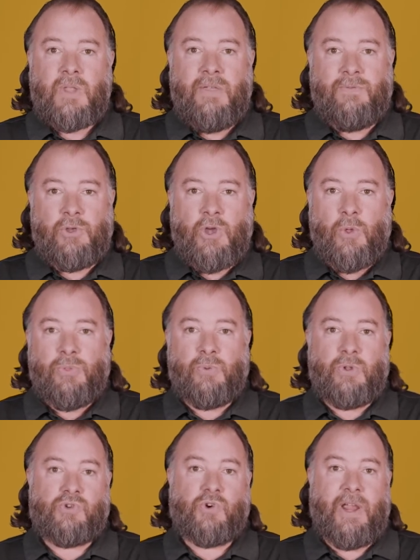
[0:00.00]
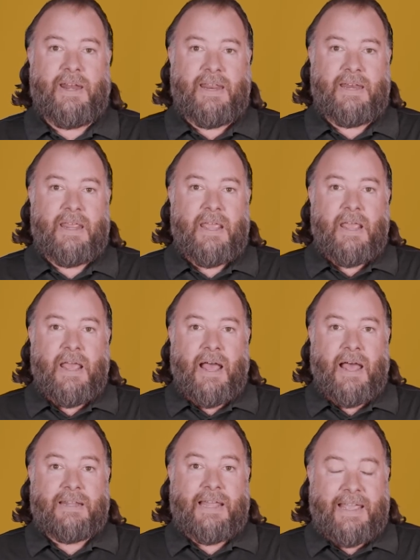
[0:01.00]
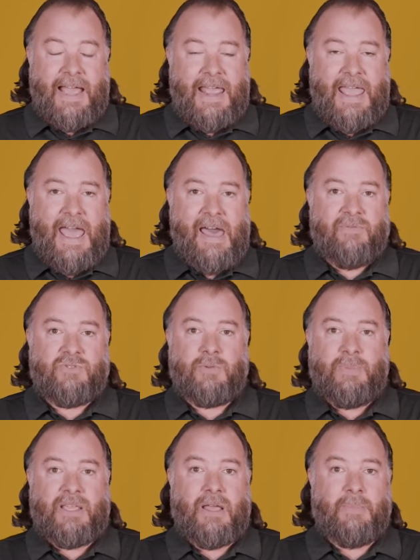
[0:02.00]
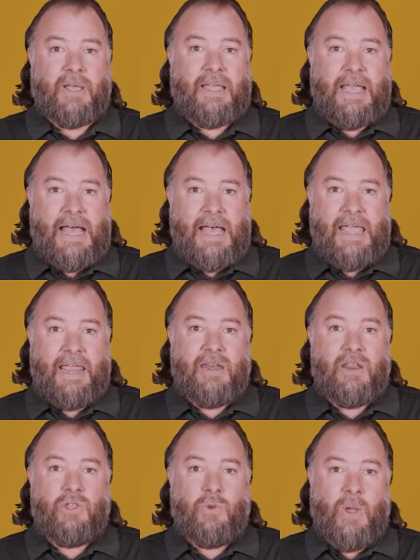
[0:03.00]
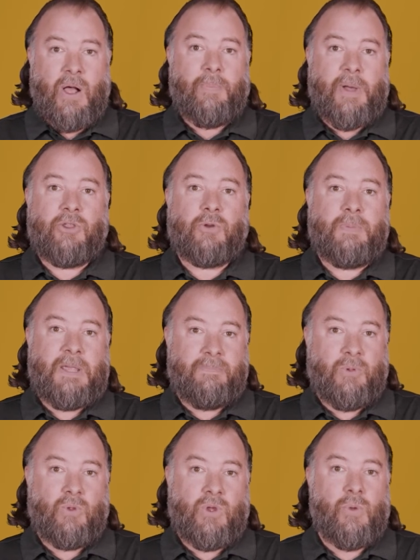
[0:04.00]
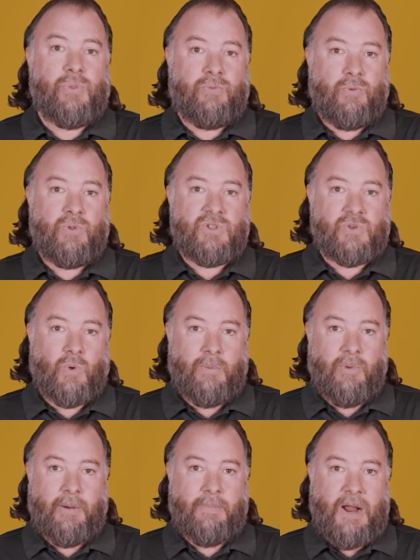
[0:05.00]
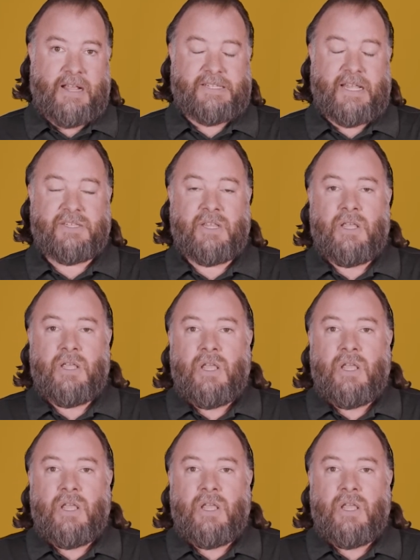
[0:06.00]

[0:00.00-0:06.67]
If you go through the training like I have to become a guide, you help other people go through the StoryBrand process.